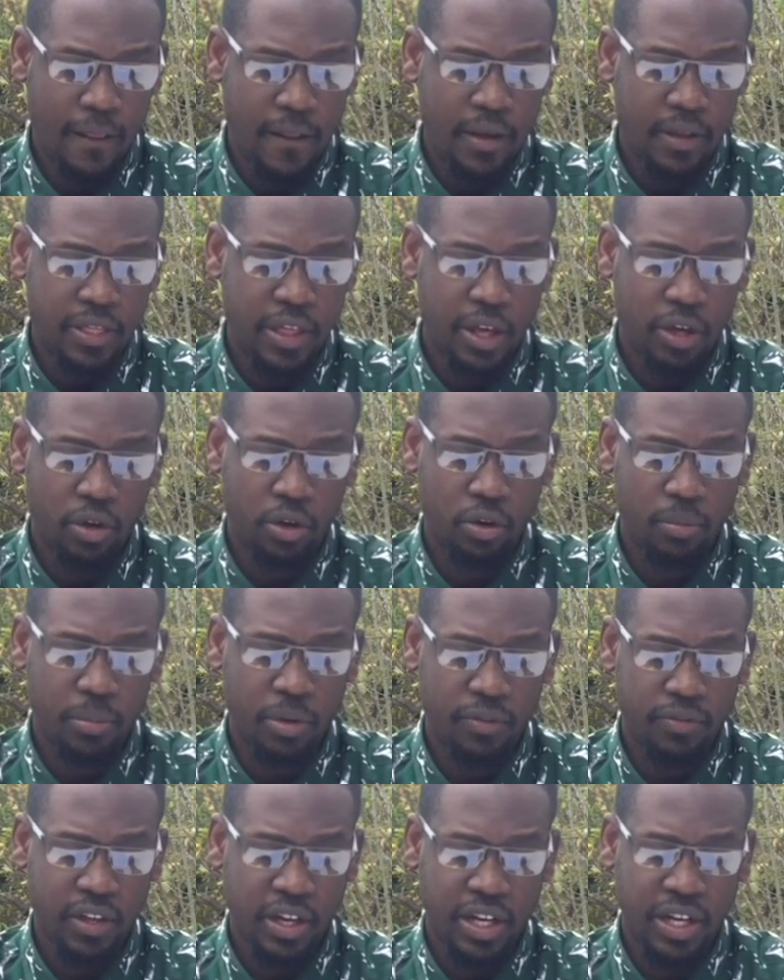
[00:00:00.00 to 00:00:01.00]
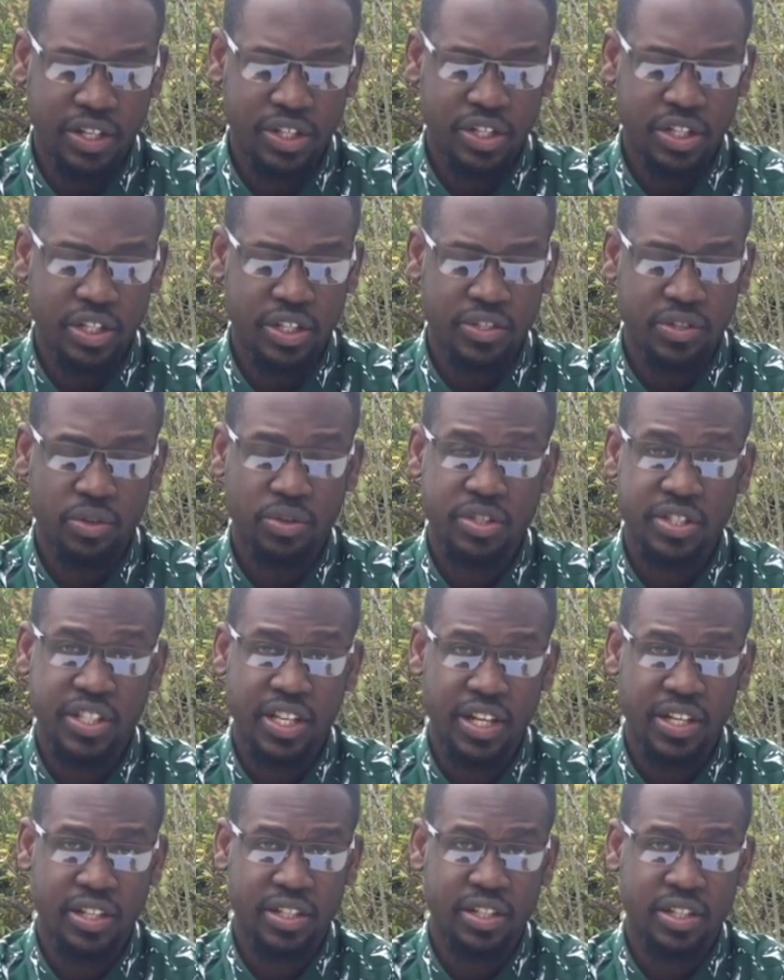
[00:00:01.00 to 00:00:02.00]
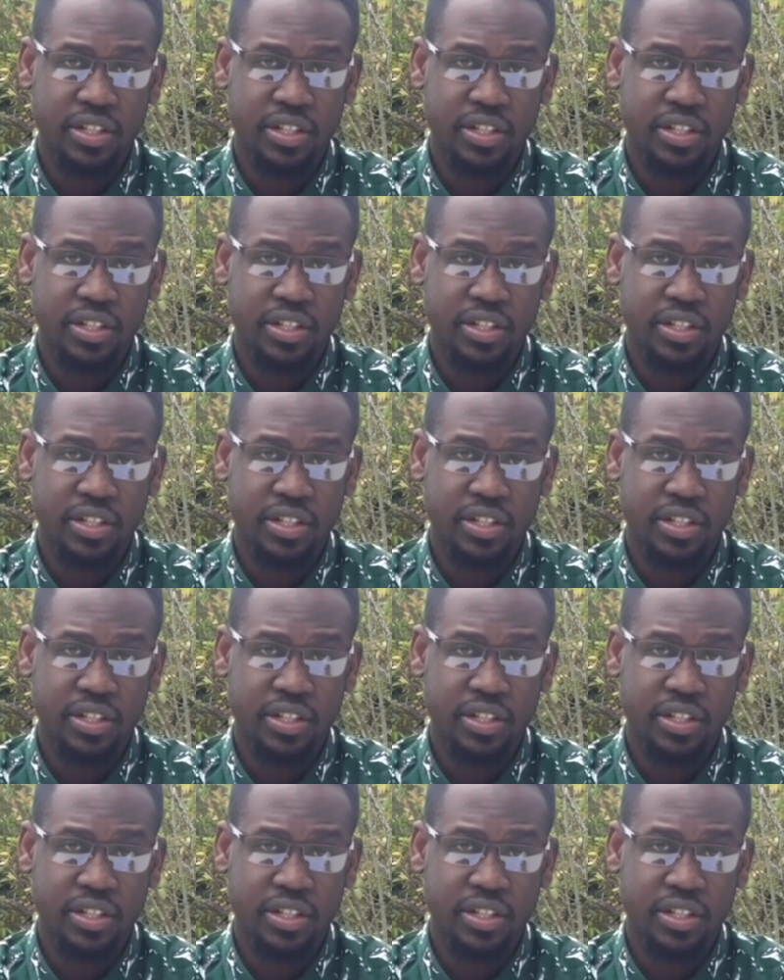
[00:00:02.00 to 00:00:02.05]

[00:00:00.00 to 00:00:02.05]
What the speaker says: economy of the country is concerned.